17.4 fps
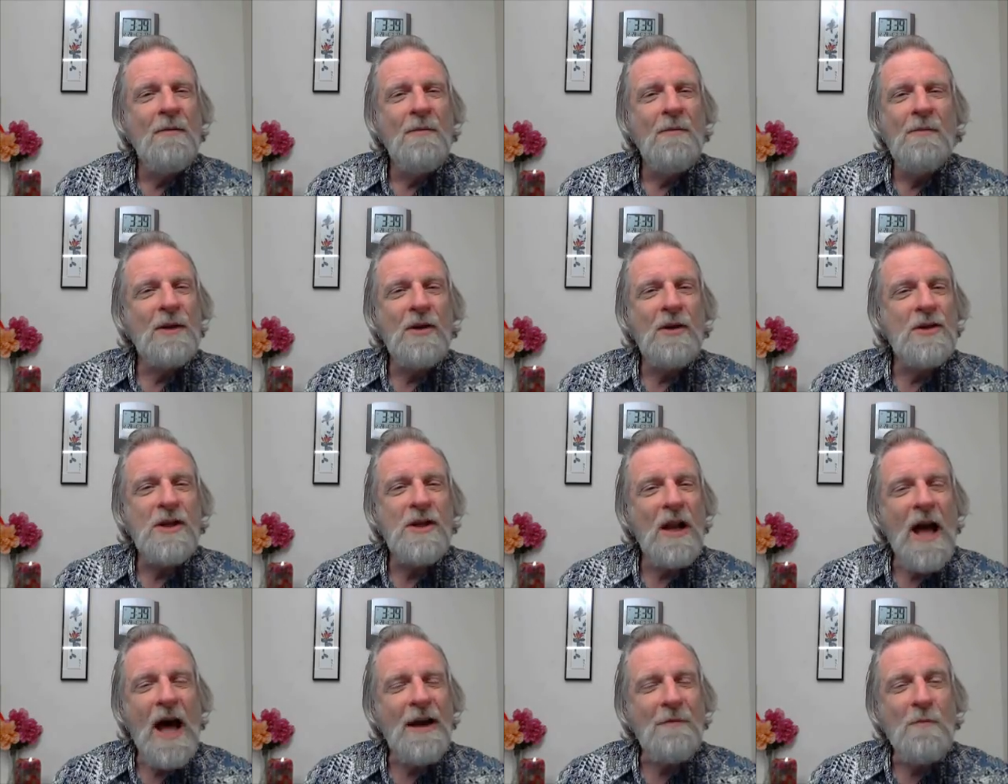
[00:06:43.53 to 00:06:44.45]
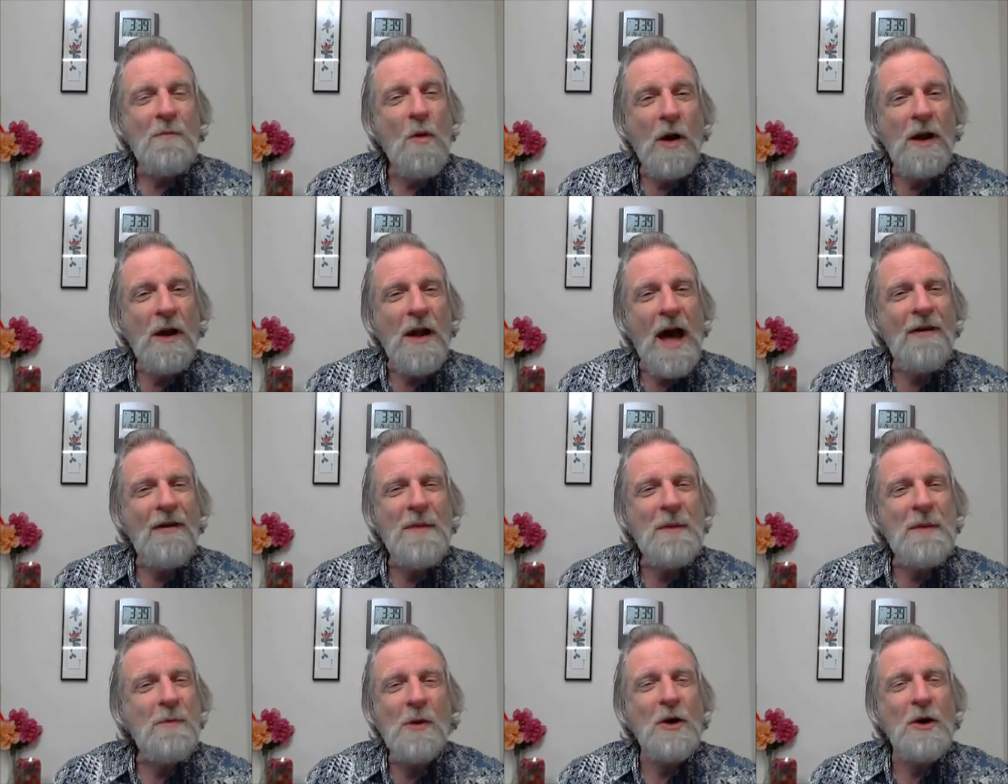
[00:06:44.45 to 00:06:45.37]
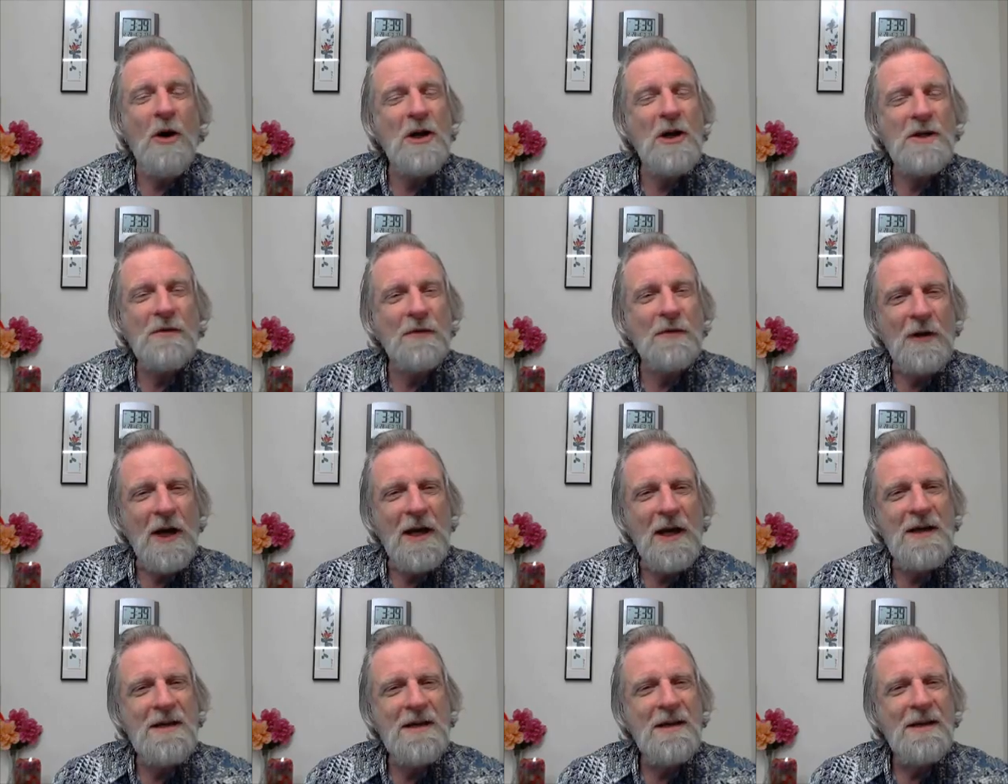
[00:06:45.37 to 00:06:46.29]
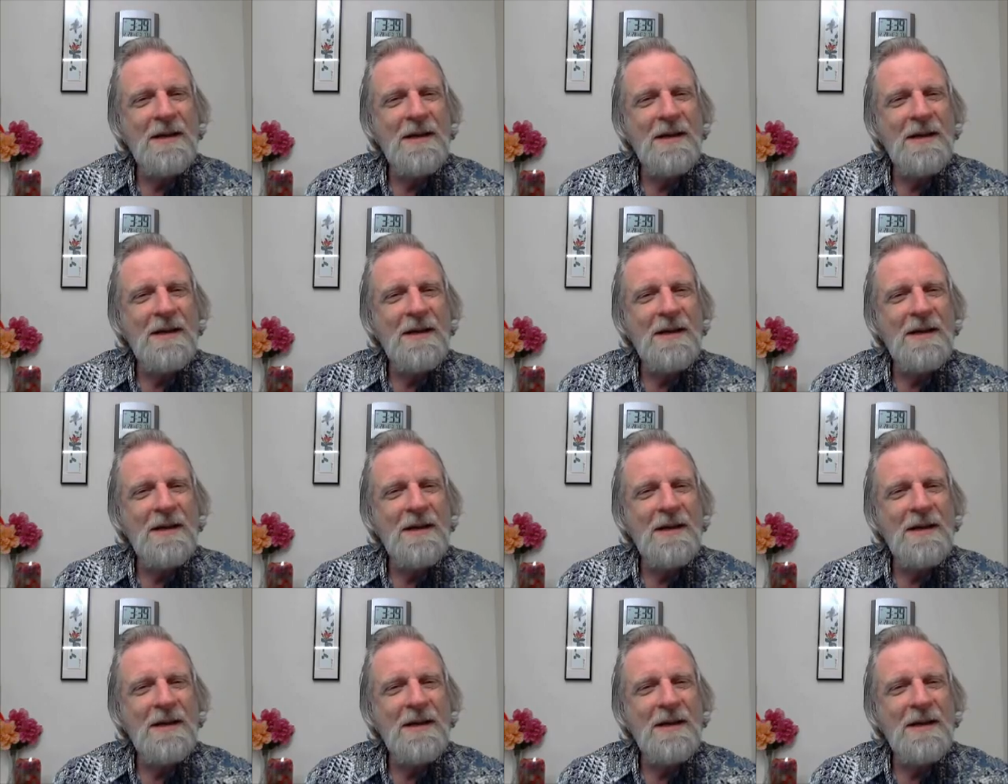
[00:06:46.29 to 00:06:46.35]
but there's a lot of, more, a lot of people that aren't afraid.